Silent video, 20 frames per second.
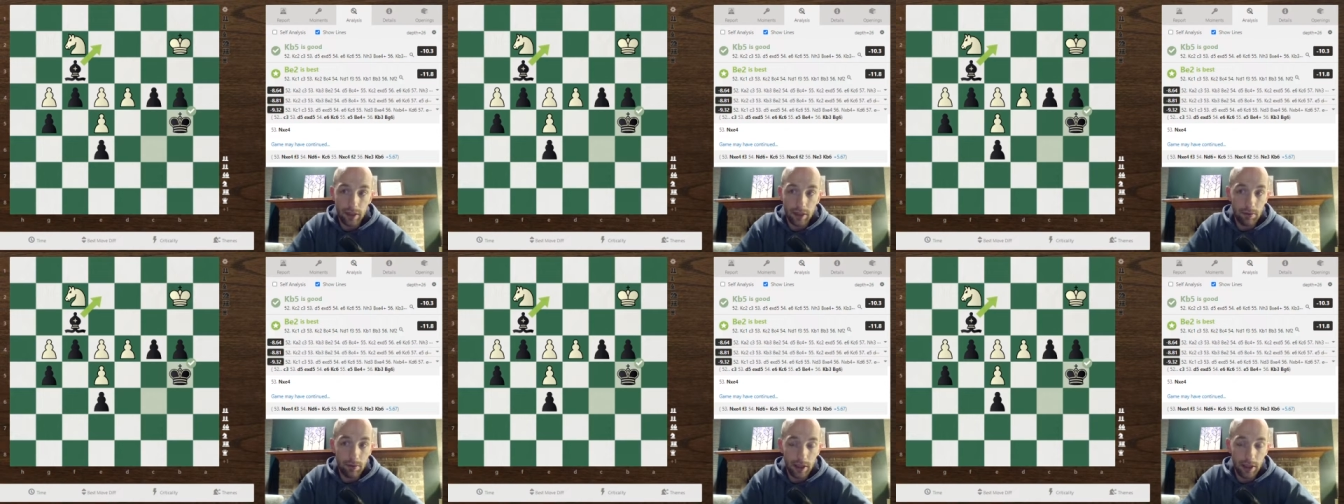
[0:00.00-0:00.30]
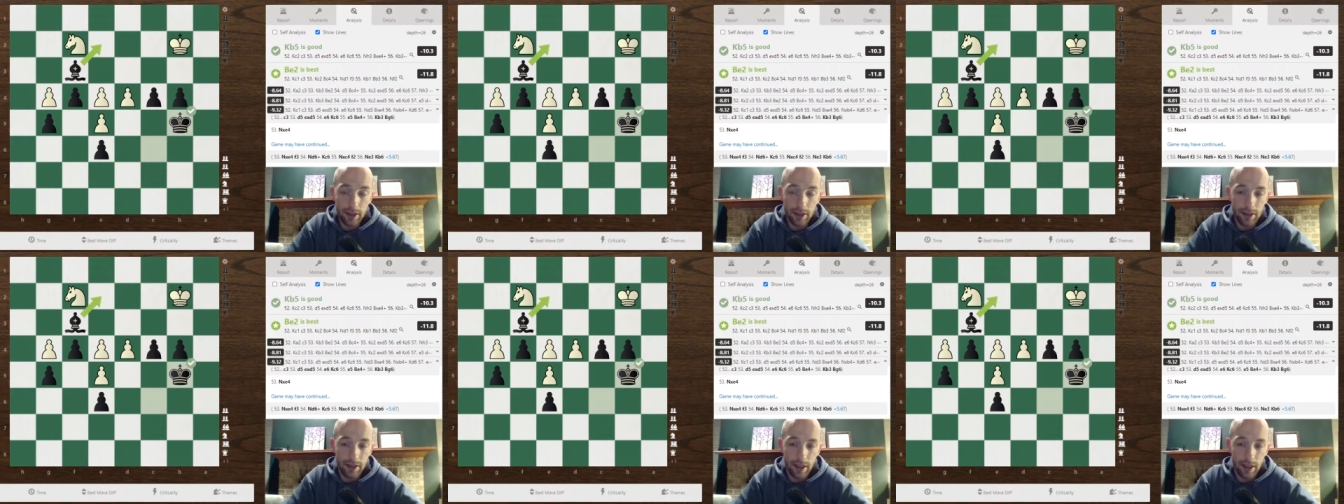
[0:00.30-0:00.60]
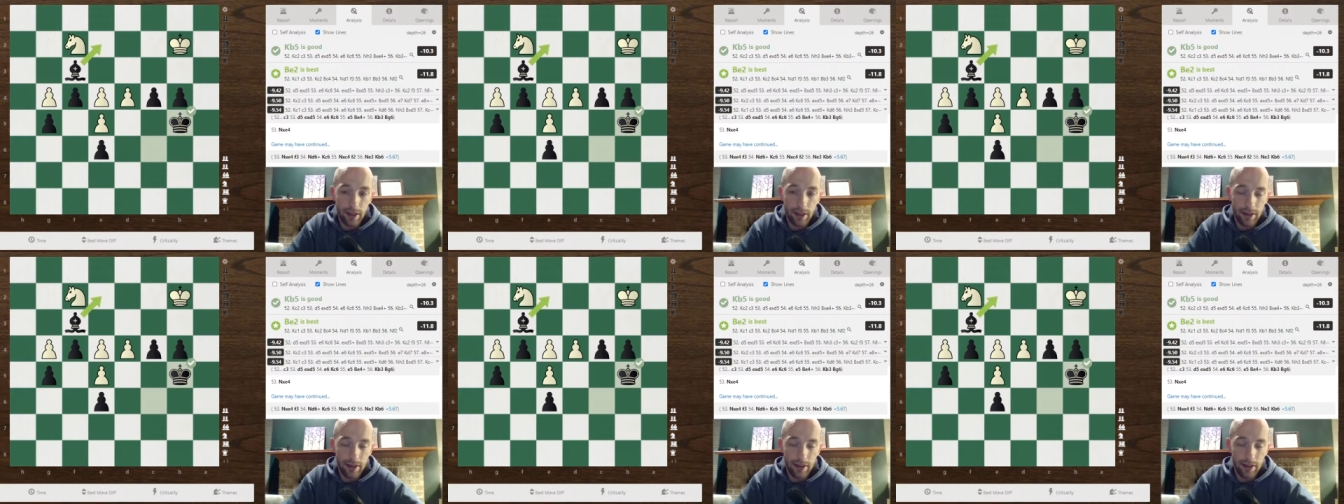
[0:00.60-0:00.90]

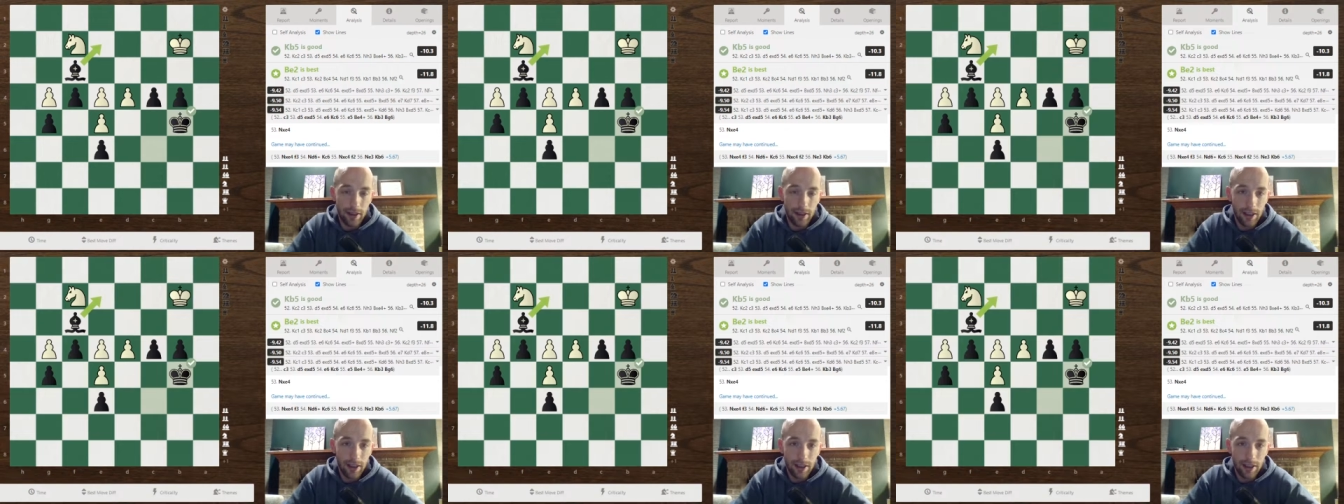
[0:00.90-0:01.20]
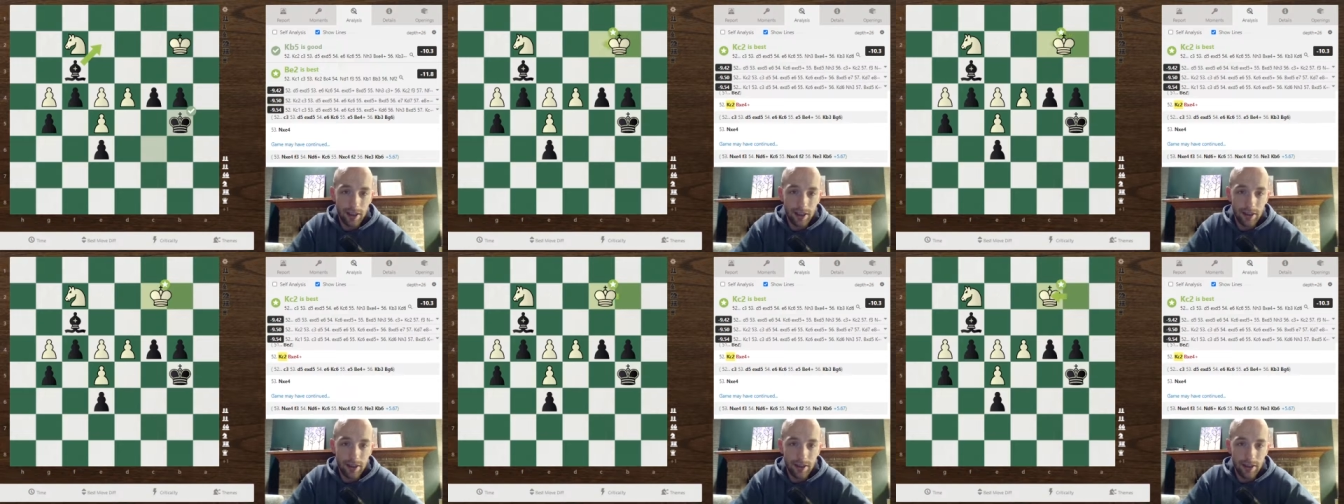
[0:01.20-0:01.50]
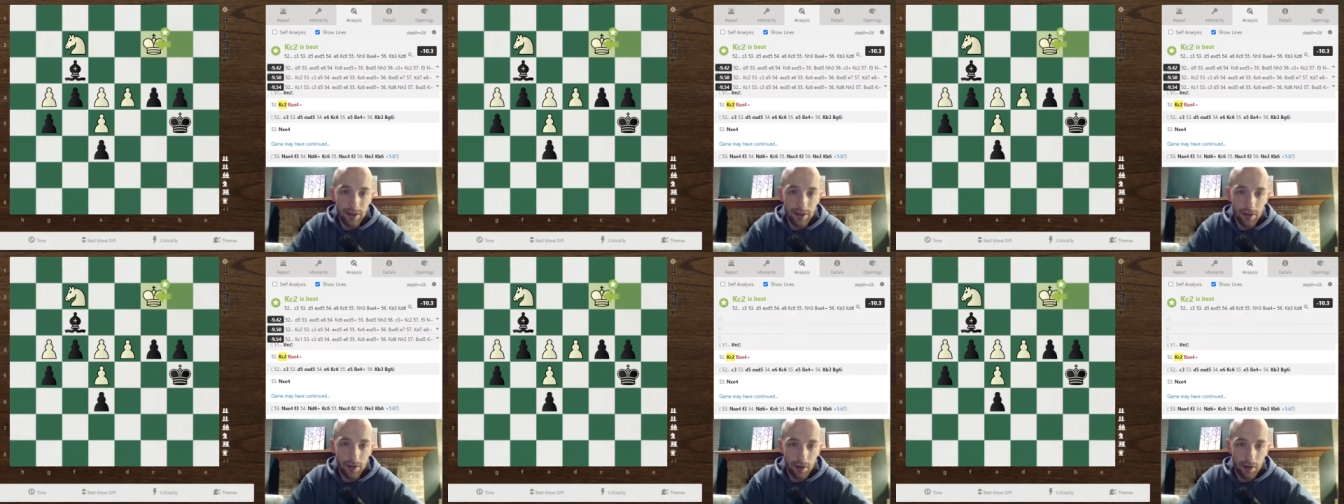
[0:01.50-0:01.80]
-10,
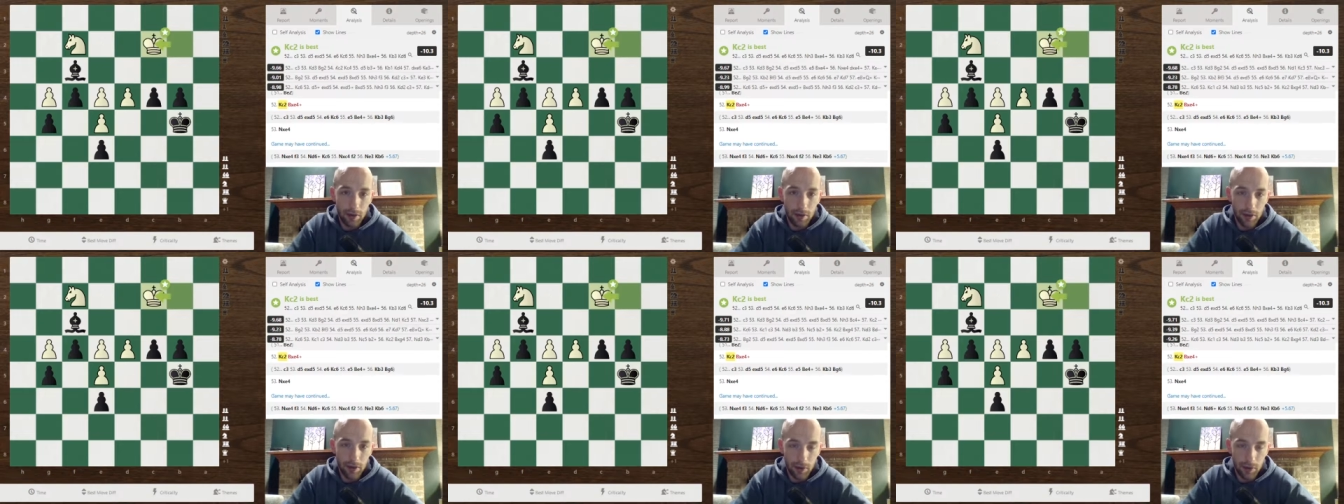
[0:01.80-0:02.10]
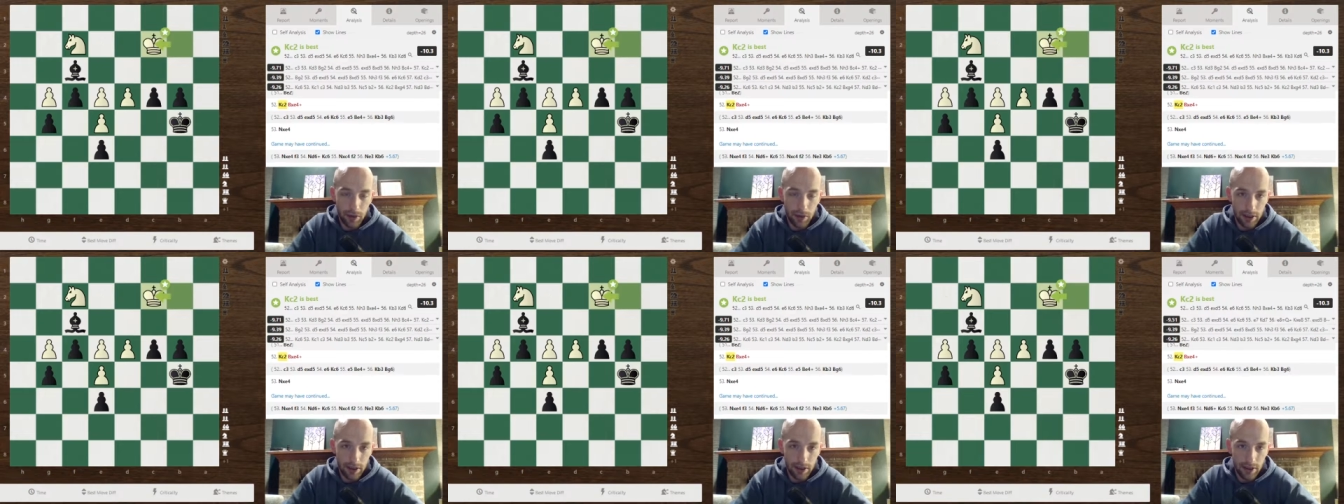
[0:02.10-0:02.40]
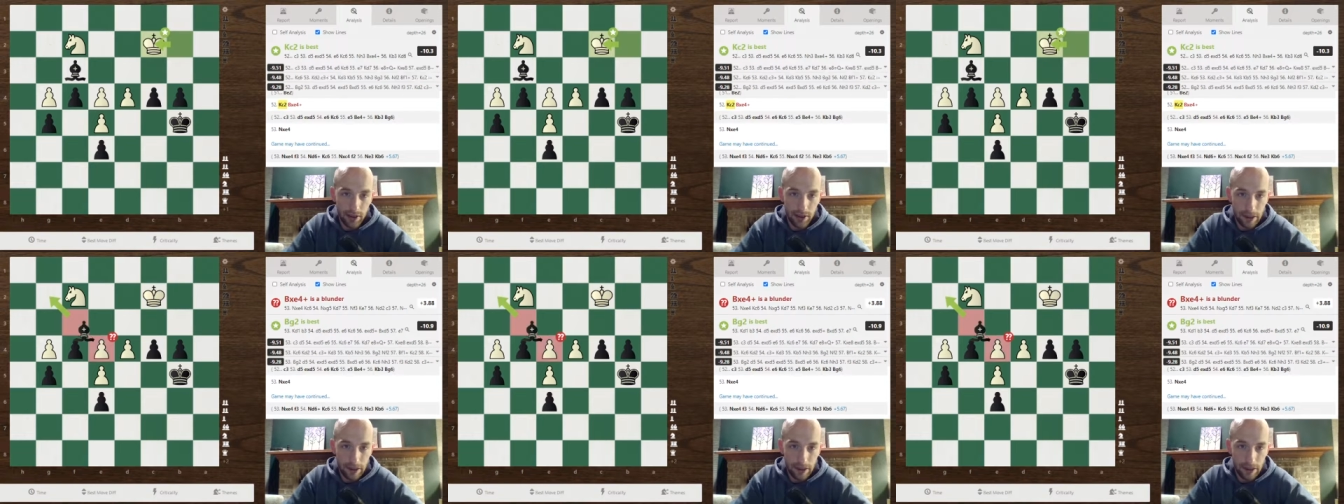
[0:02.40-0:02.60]
still totally winning.